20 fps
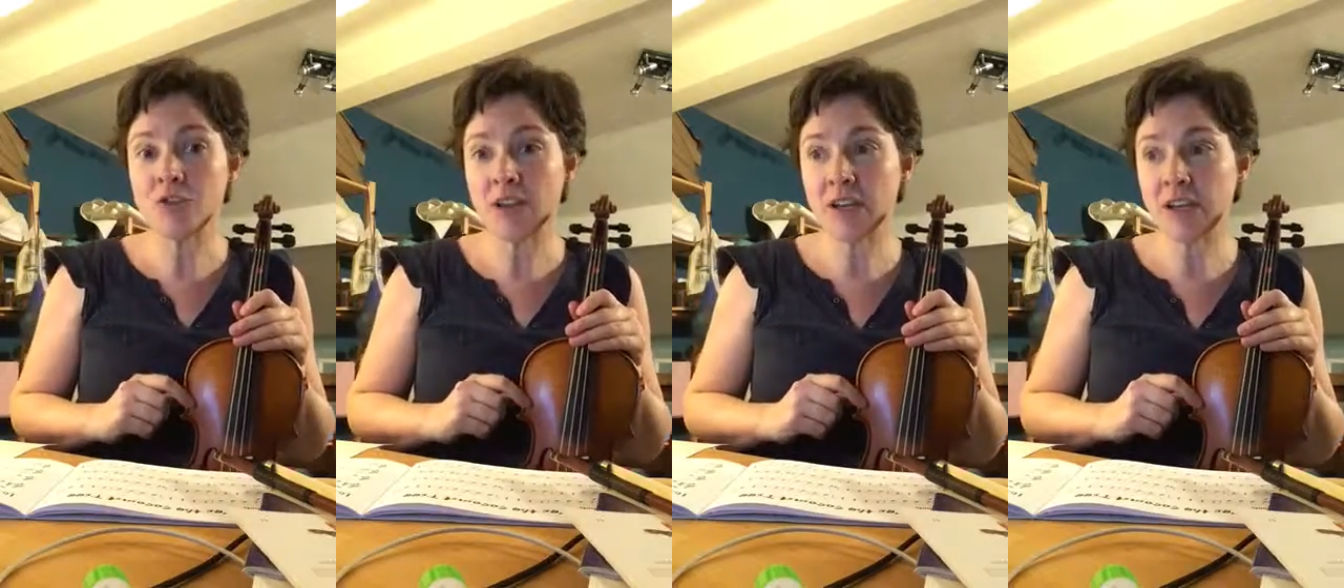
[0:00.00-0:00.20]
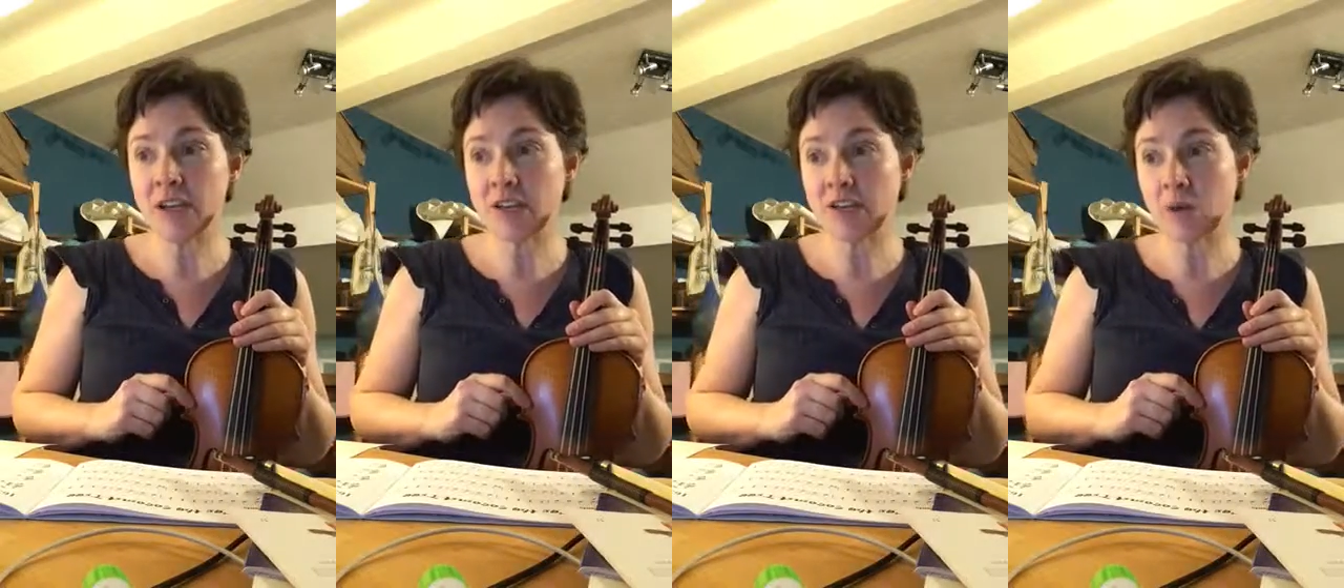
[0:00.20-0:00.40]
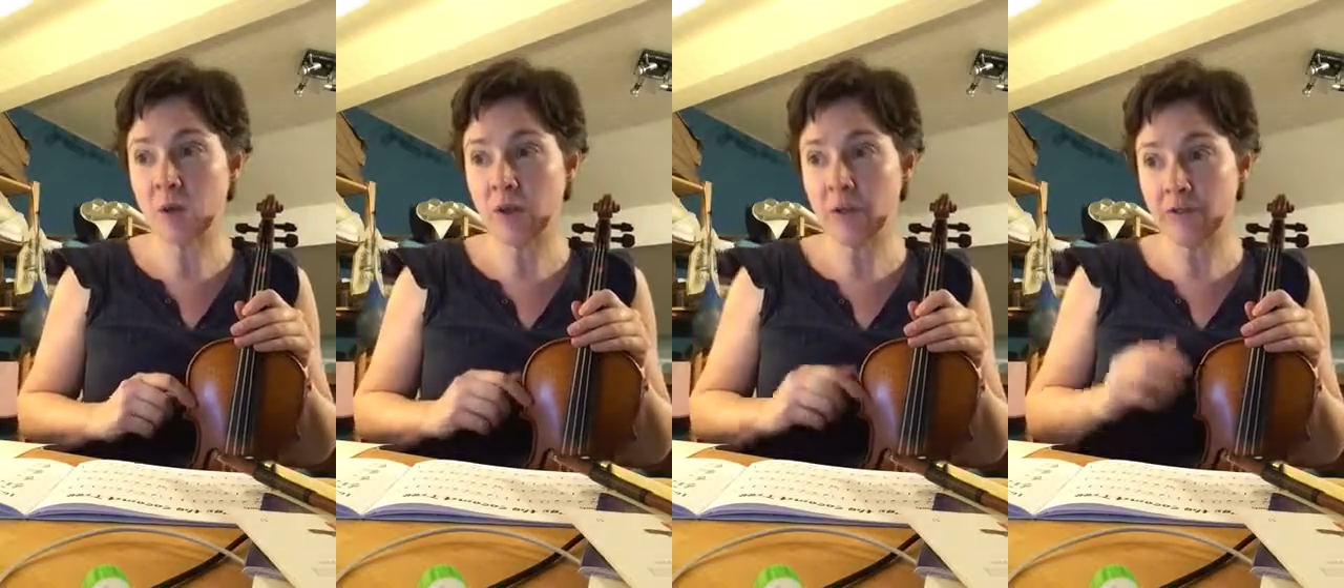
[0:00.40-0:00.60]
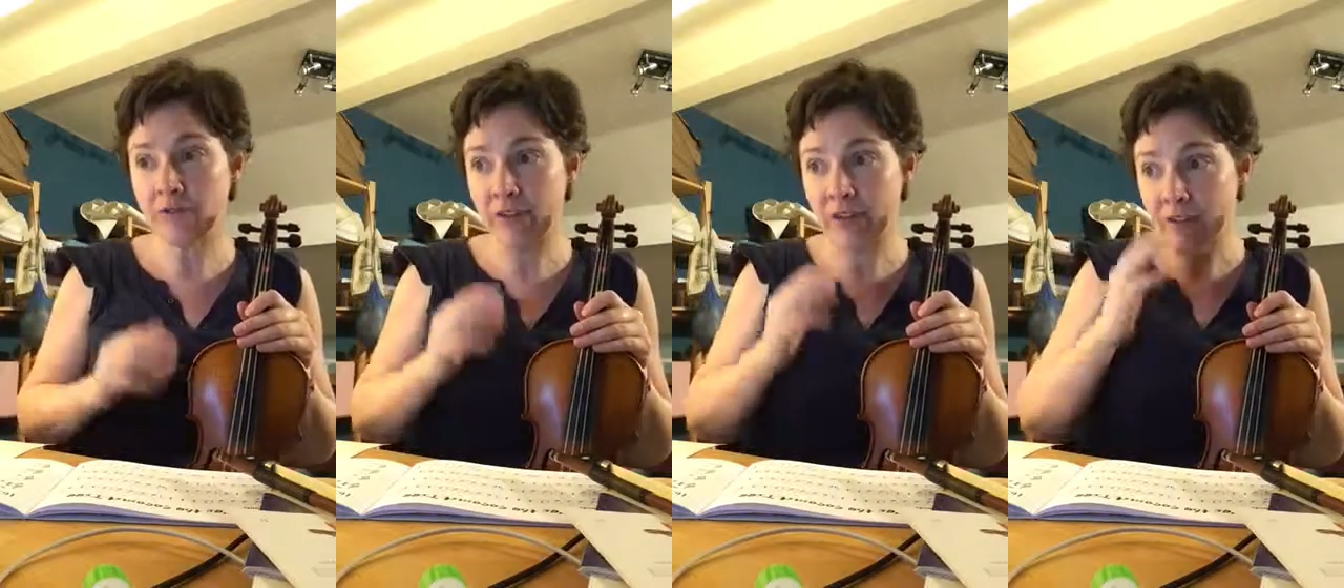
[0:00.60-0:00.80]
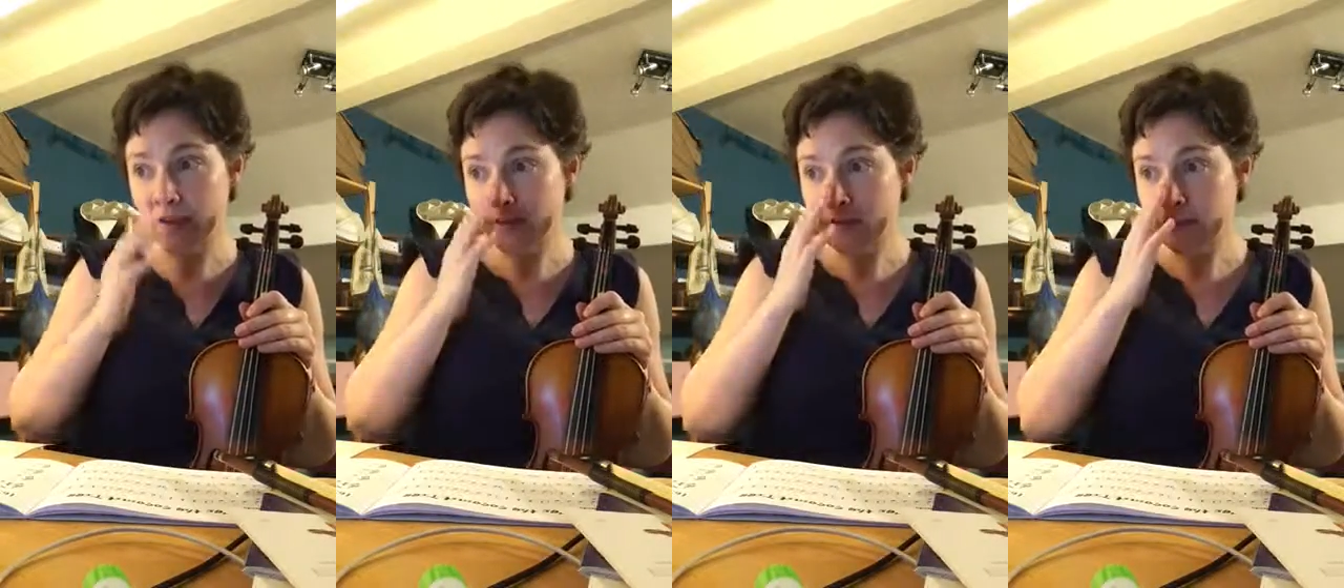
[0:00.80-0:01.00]
track is quite
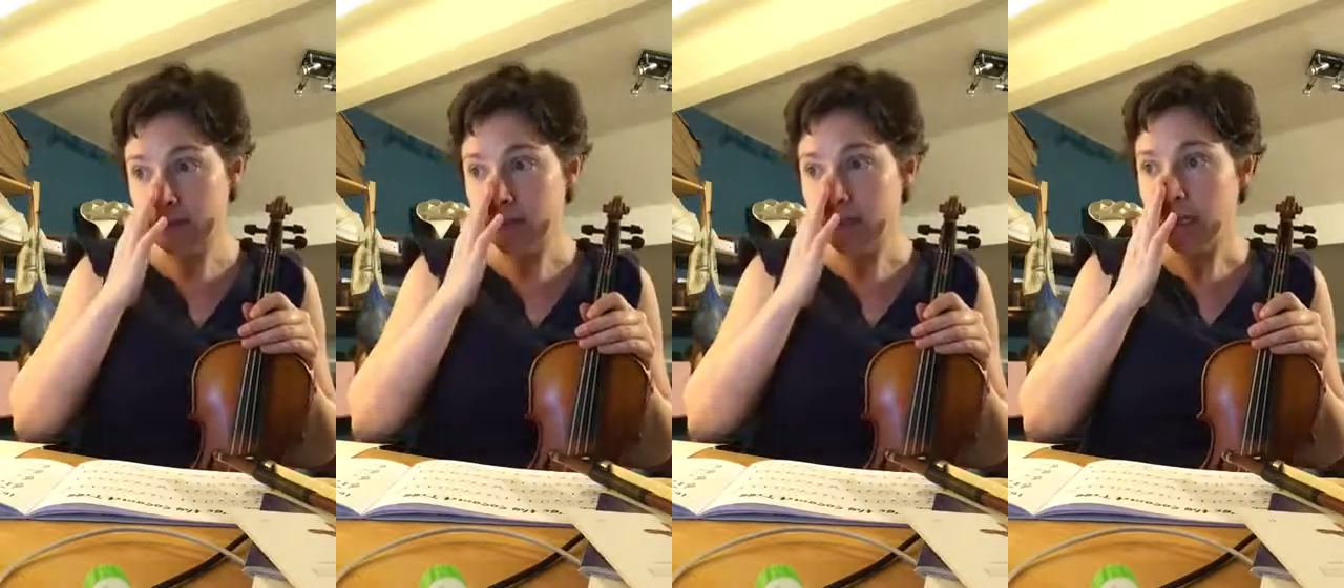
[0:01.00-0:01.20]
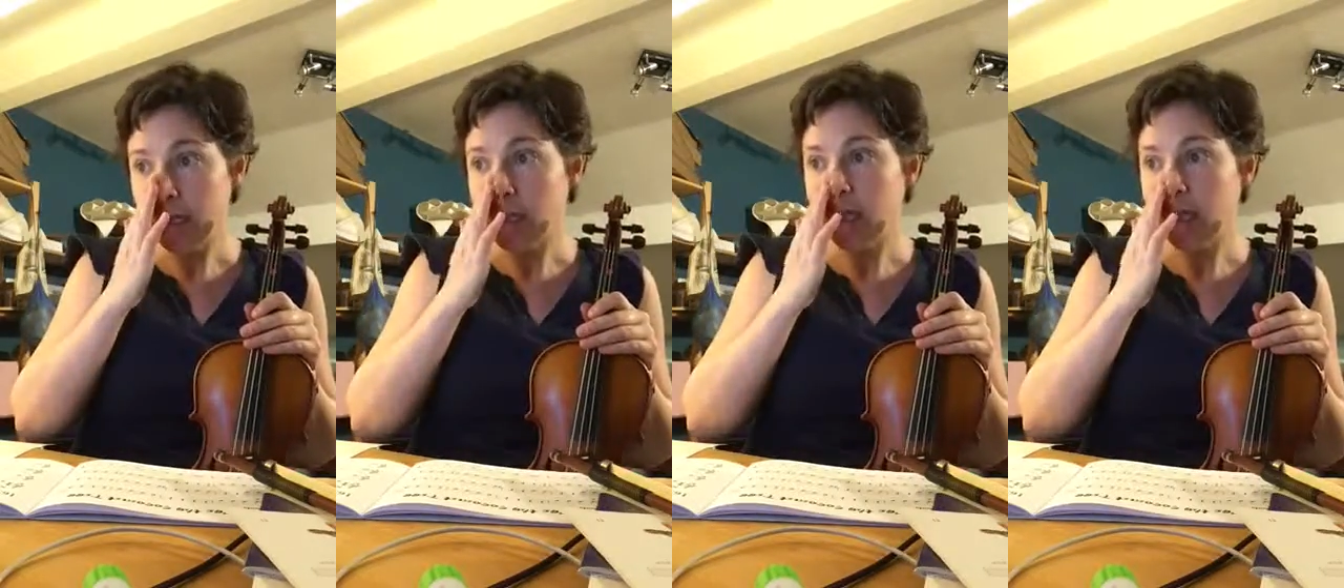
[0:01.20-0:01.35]
fast,